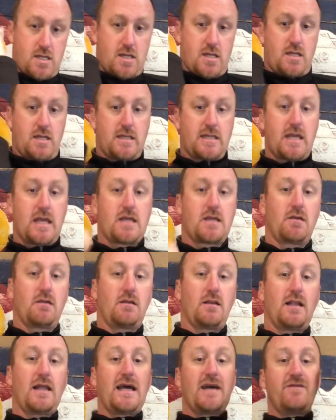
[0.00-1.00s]
Take your
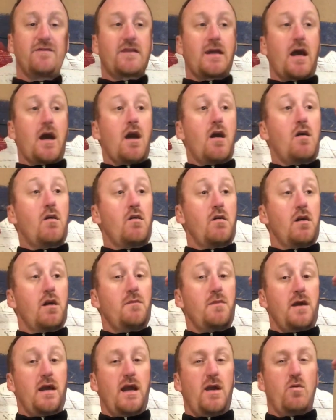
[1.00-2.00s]
left arm
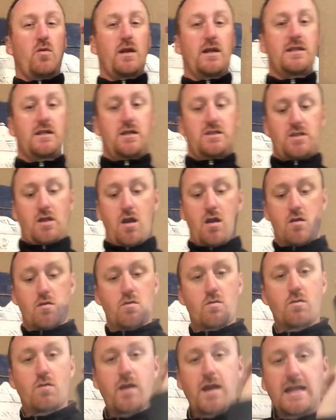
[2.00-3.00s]
and we're going to touch our
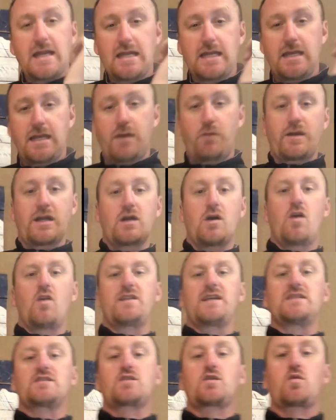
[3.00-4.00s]
right knee. We call
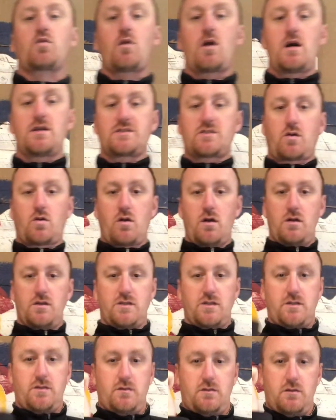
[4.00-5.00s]
these cross
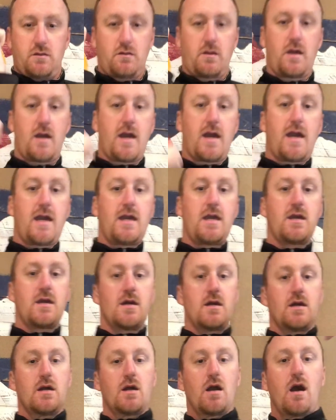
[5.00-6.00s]
crawls. Okay?
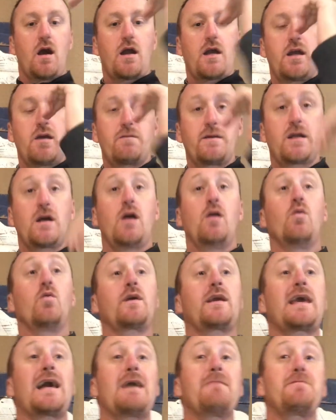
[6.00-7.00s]
All right, here we go. Well,
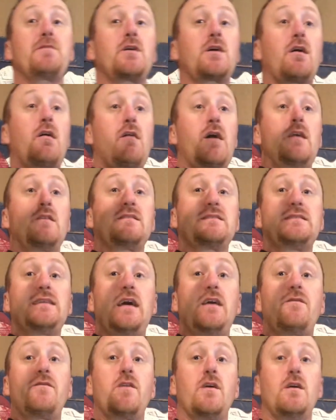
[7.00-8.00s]
capital Colorado's
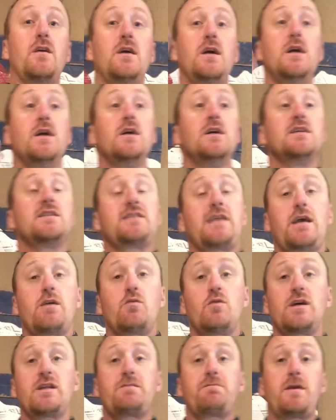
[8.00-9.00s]
Denver. Say it
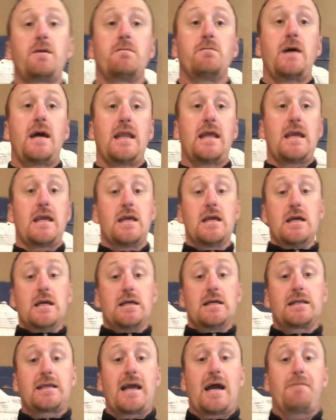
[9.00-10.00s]
with me. Ready?
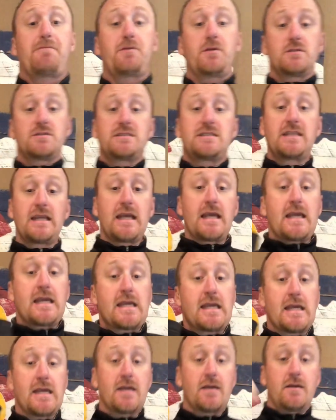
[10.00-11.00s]
Capital
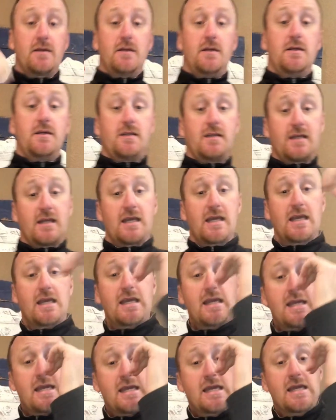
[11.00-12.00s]
D,
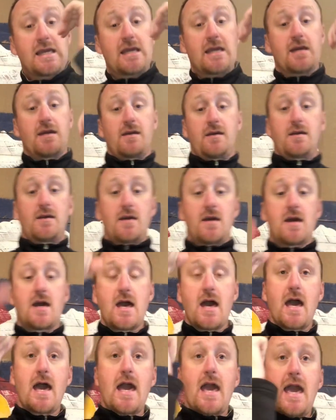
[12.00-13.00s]
E,
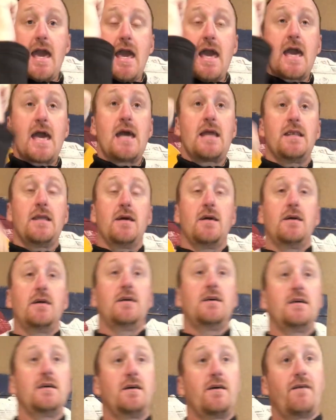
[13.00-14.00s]
N,
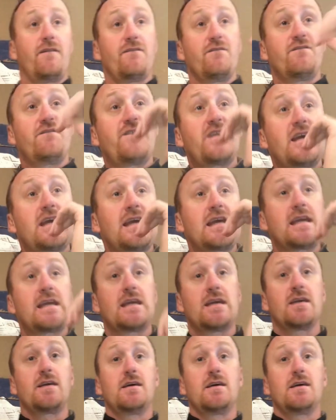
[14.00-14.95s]
V,